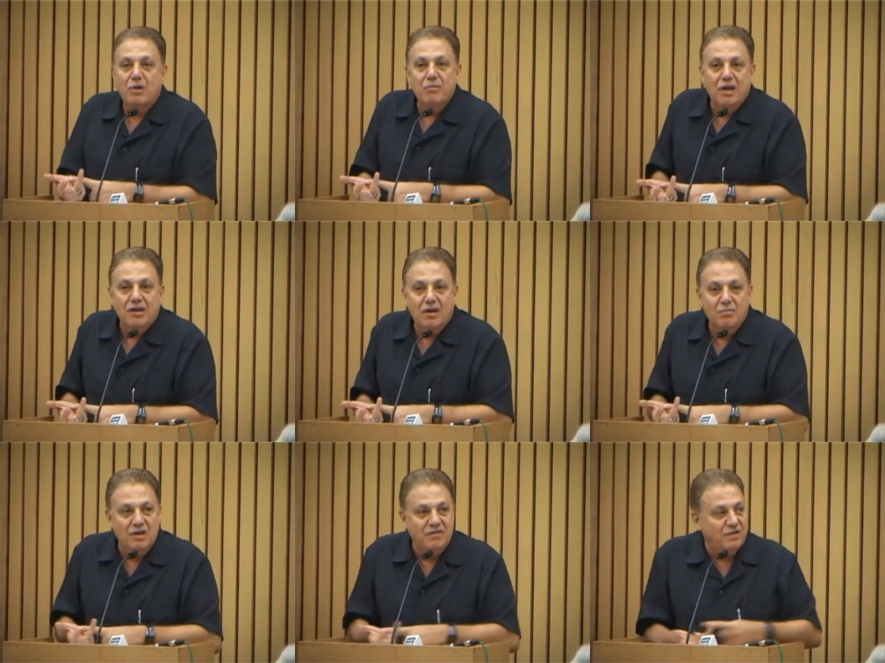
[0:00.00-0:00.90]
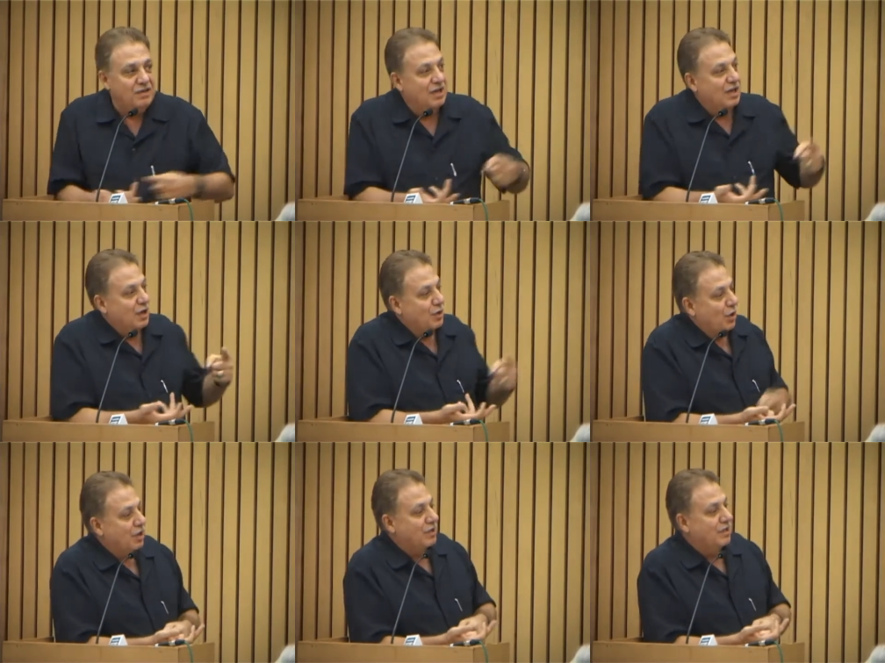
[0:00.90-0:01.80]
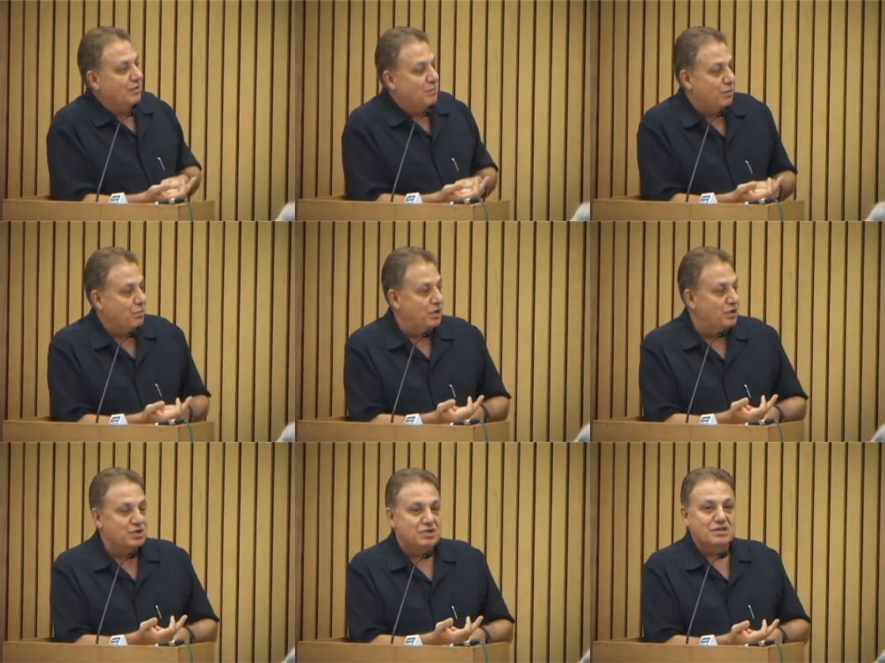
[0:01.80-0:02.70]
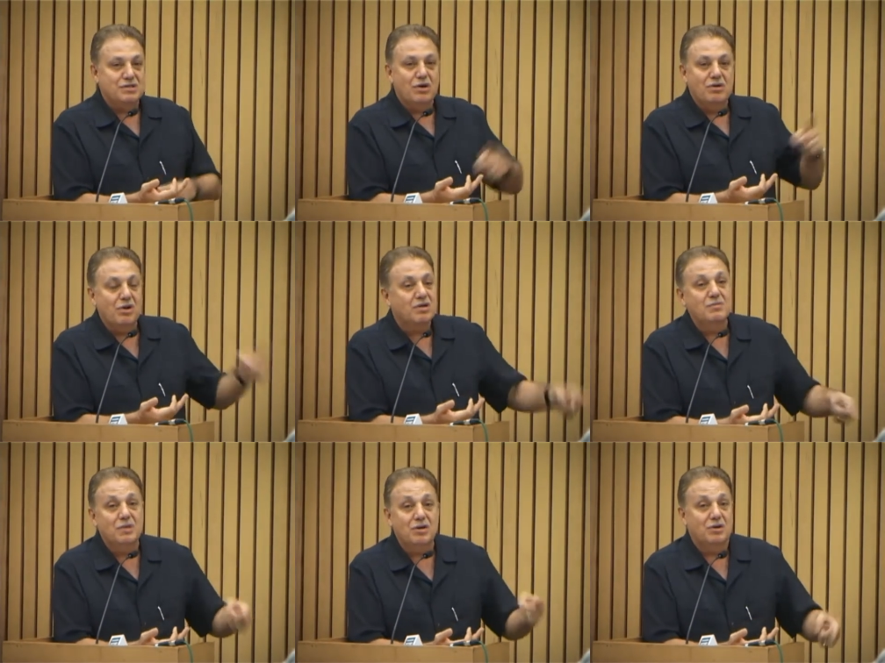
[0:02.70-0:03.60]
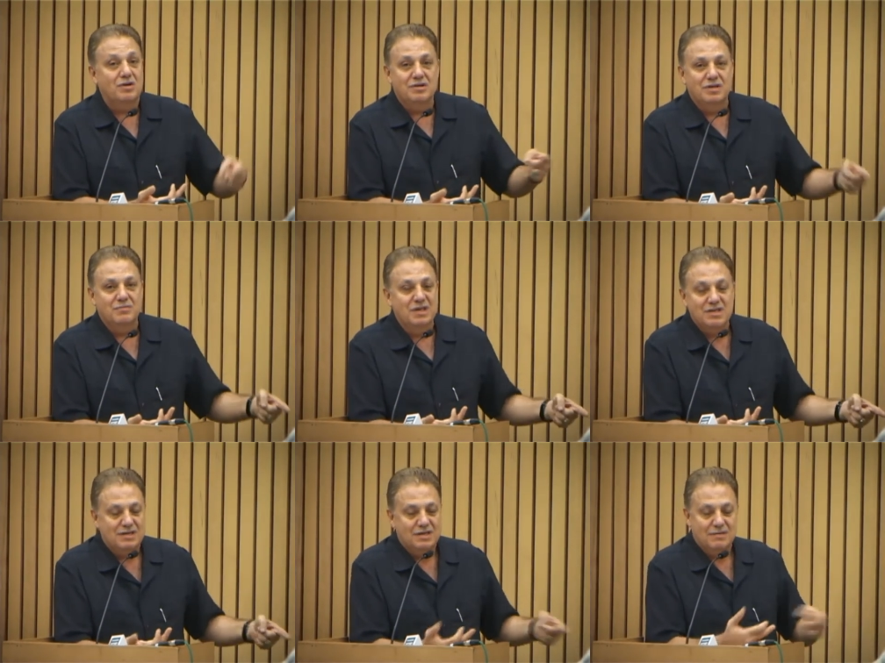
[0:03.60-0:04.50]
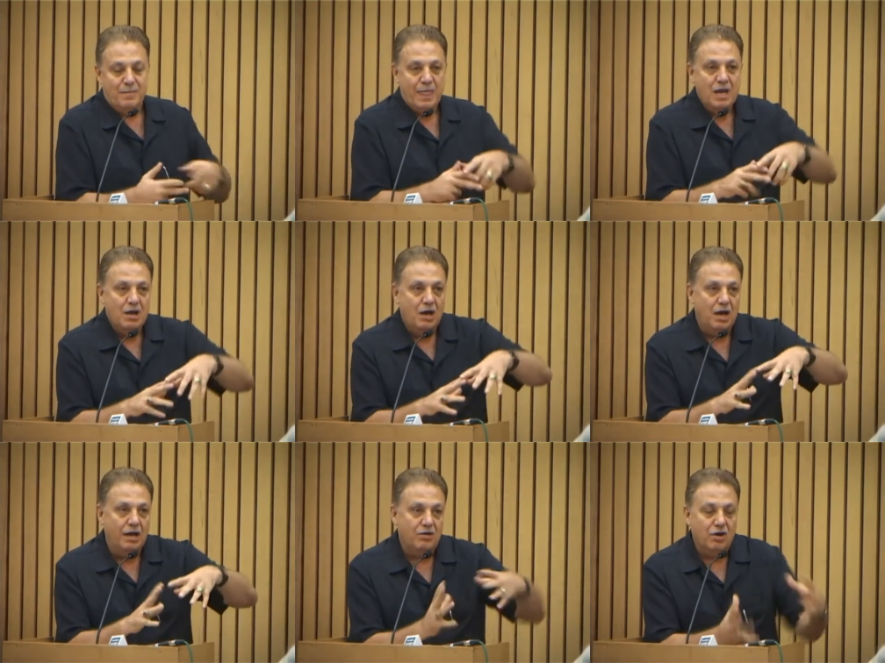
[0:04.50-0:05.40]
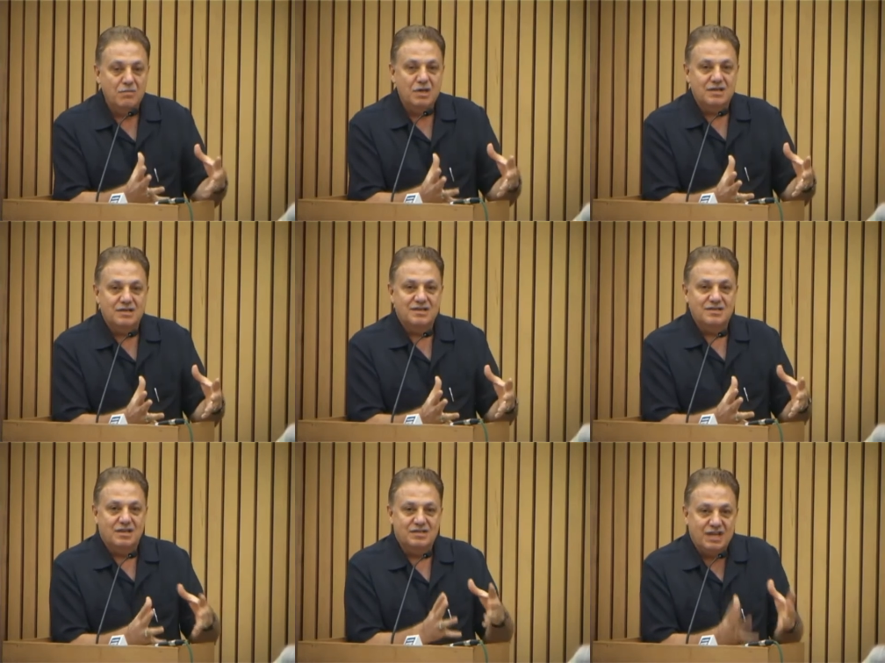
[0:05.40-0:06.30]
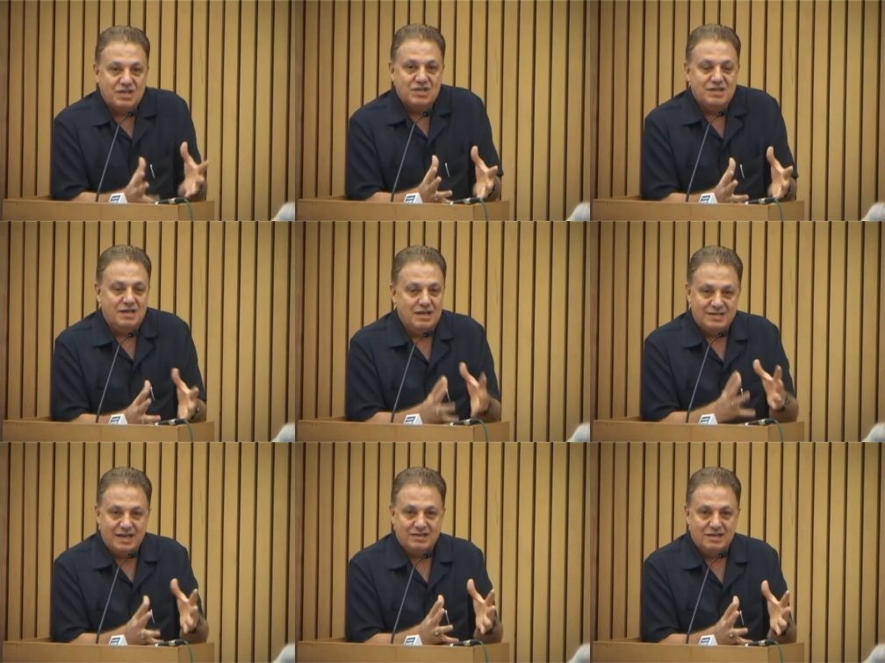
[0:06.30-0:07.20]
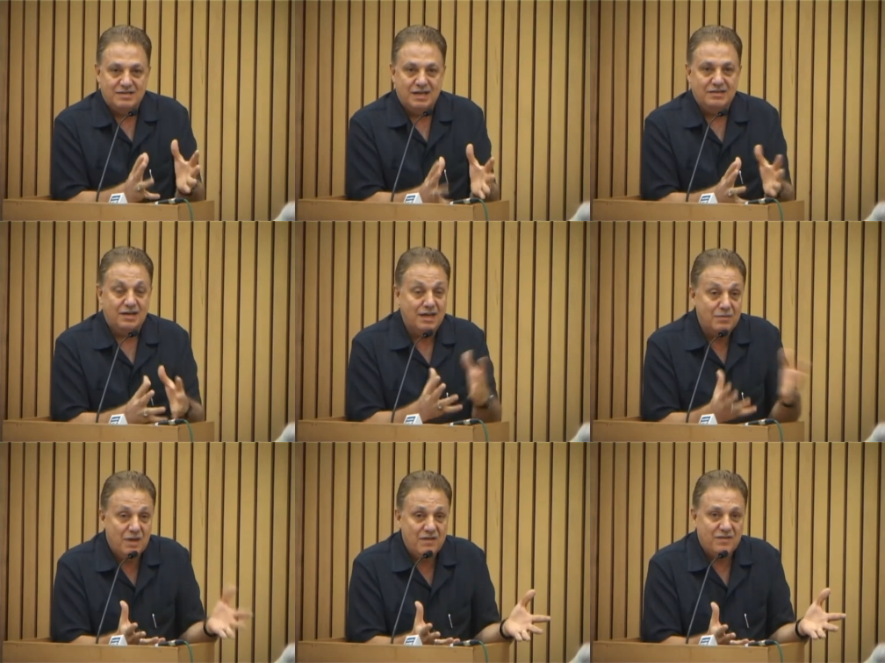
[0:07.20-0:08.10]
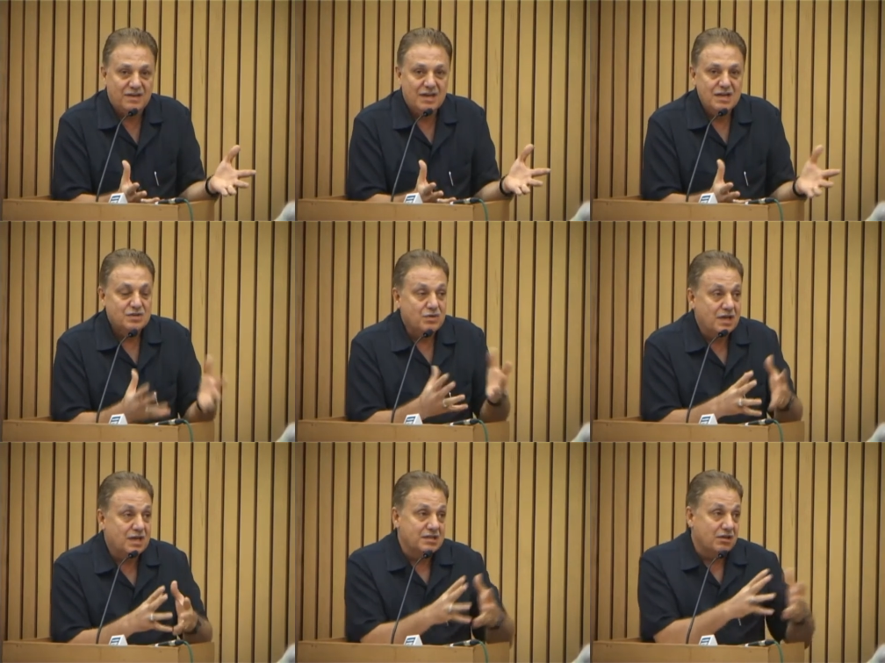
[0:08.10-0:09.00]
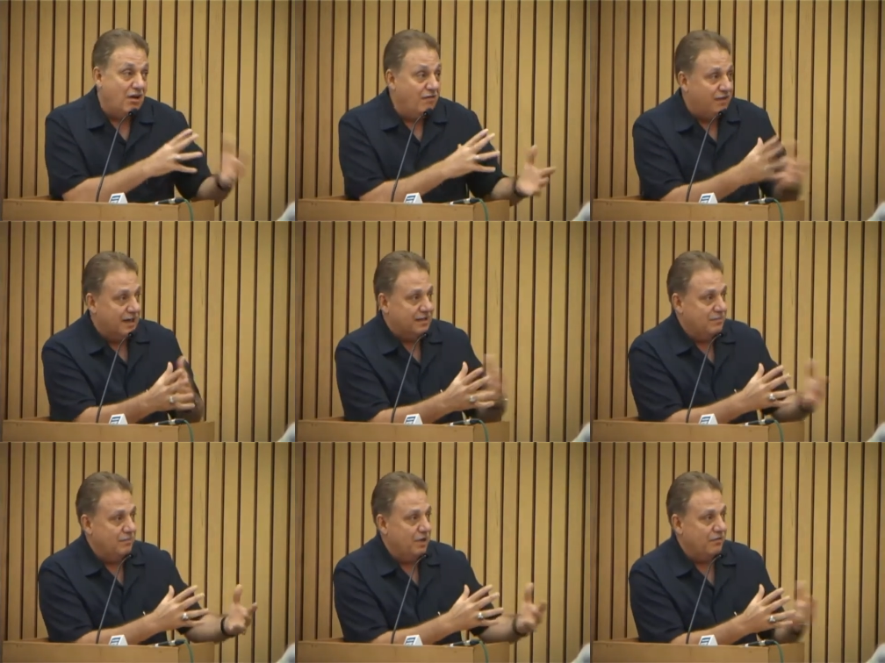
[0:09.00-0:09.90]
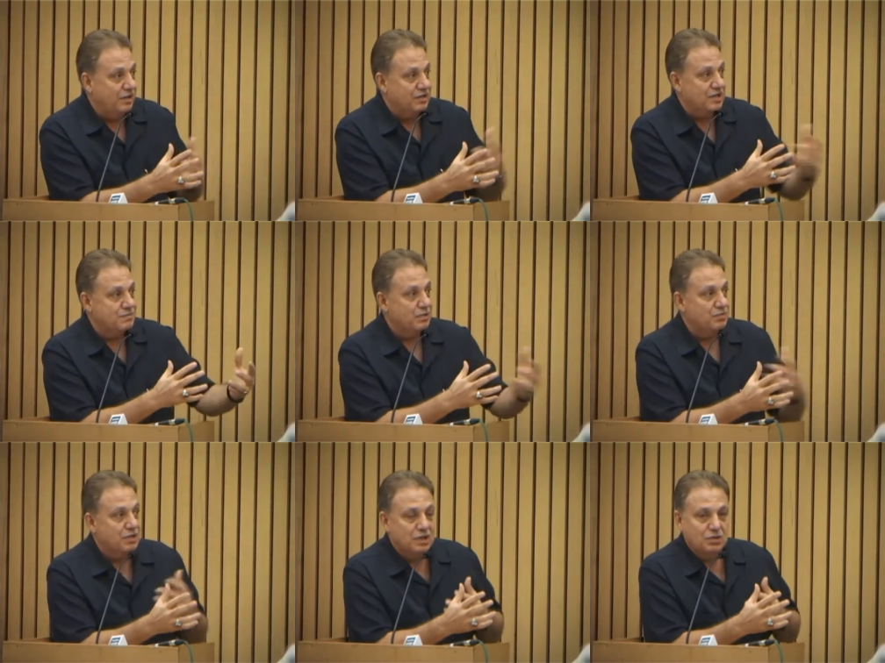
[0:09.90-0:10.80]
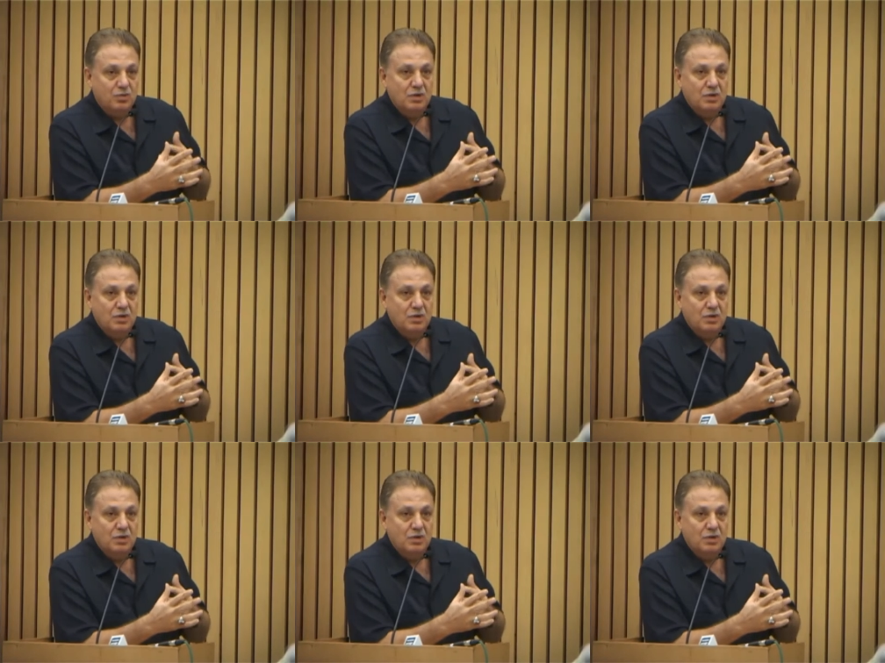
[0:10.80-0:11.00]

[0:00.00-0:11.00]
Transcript: man can benefit, nor the politicians or nor the, the, the uh, economic uh, section, uh, sector, uh, sector can benefit. So there is a conflict of interest between the two.